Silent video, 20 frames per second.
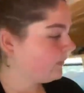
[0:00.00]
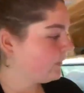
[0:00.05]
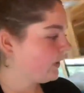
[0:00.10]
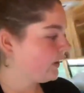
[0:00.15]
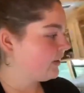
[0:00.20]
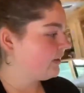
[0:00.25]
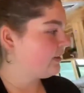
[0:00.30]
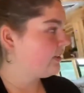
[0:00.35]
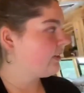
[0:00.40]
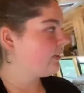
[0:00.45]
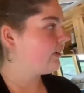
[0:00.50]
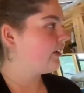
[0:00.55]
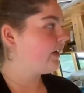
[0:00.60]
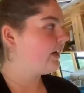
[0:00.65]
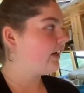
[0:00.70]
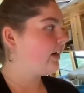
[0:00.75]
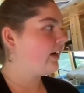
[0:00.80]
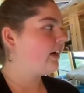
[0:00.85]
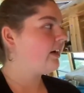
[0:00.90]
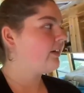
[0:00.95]

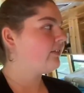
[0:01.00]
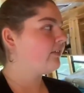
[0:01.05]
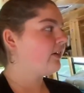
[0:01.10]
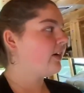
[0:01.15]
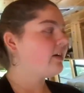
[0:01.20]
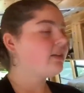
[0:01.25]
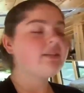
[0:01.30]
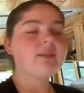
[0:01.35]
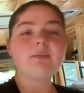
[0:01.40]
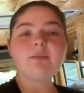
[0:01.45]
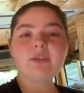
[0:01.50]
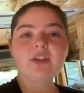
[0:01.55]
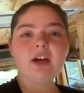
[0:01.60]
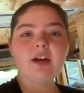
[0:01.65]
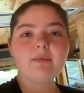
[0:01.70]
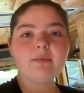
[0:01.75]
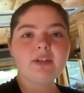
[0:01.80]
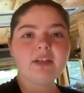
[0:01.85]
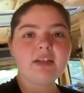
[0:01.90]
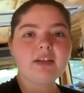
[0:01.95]
considering I've got some
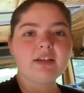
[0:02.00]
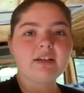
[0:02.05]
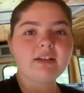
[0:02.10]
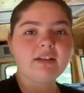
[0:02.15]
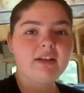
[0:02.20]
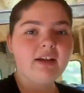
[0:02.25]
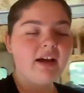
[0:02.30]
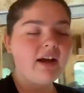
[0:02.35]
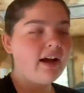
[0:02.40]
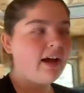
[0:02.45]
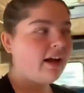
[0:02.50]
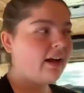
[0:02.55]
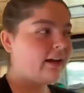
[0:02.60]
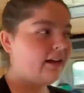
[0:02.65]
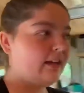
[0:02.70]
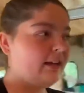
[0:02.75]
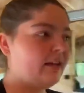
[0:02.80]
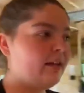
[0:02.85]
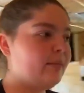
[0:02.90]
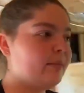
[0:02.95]
time to kill,
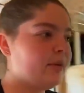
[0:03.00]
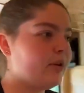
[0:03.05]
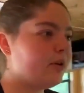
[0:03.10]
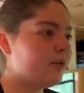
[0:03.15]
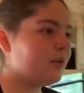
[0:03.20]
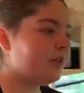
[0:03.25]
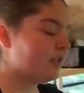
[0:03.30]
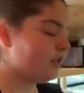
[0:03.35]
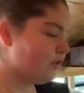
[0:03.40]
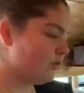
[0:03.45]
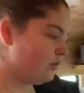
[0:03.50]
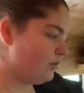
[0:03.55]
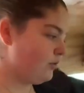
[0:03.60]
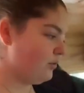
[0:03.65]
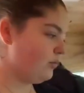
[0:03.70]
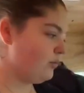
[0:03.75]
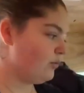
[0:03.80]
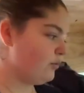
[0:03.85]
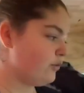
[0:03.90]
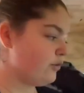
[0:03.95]
I am going
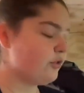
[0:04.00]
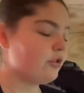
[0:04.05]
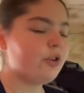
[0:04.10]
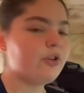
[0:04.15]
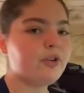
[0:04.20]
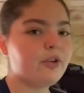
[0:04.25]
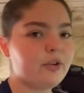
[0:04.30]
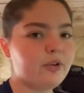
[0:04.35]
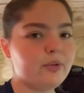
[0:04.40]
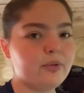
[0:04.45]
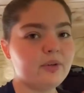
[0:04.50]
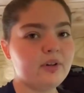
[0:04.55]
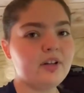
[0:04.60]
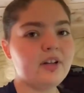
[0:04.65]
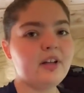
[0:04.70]
to show you